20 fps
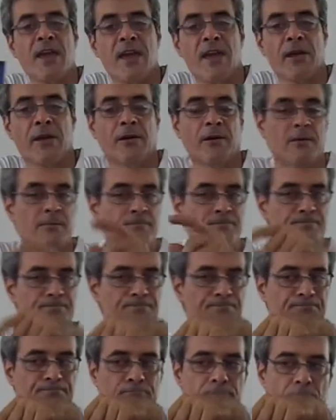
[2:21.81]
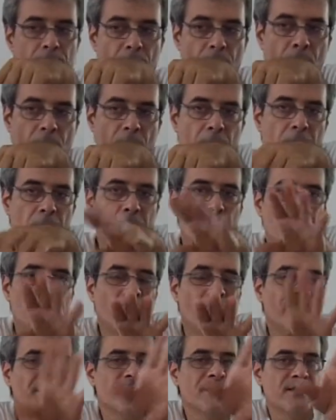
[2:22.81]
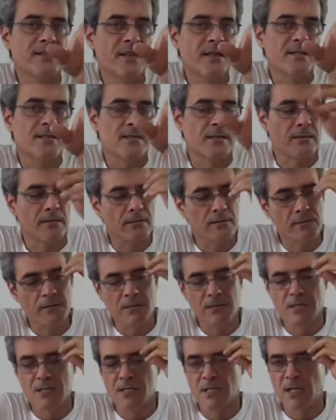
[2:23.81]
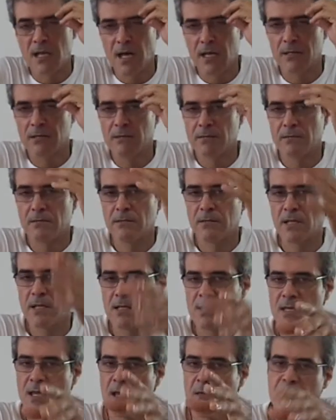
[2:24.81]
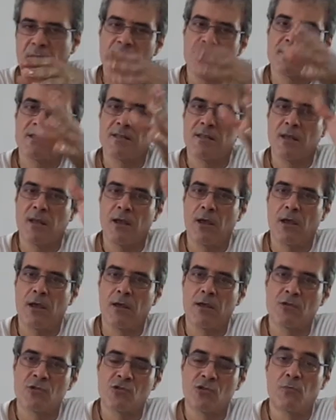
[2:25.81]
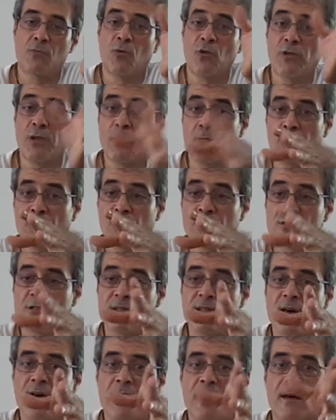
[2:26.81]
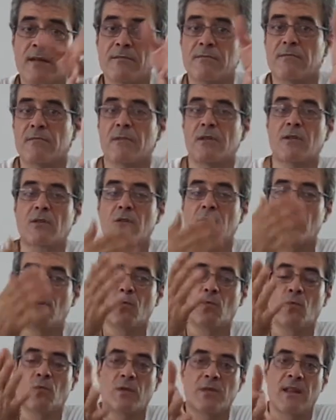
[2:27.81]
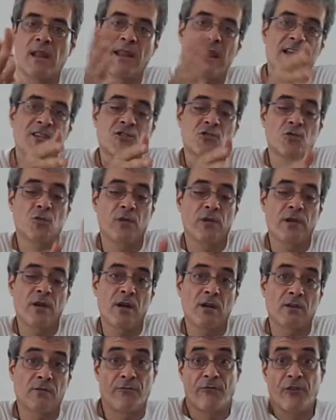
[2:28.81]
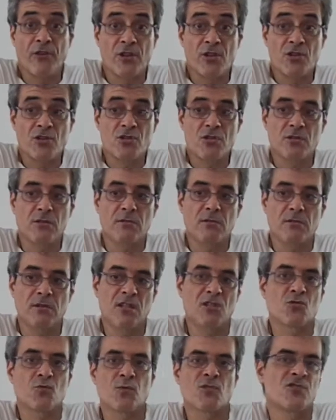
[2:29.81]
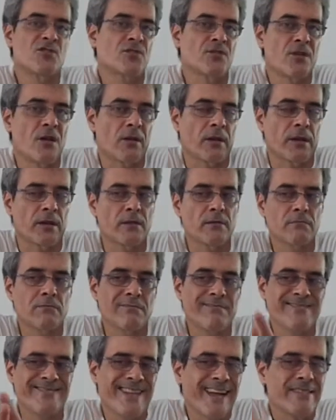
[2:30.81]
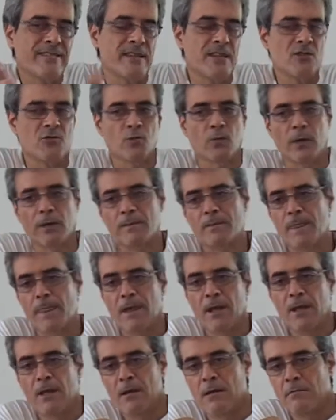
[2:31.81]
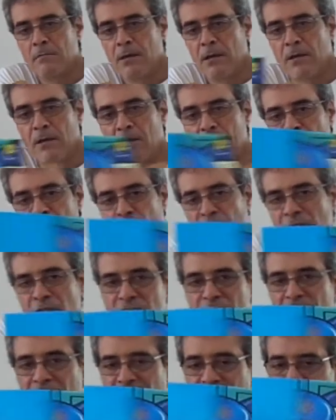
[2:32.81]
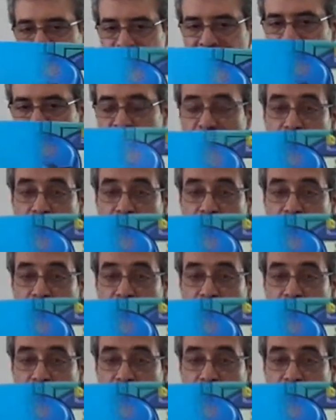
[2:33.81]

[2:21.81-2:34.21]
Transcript: here, but it doesn't. It's not the same as the some other books that where the last story arc finished, this one started, not this one. Because original this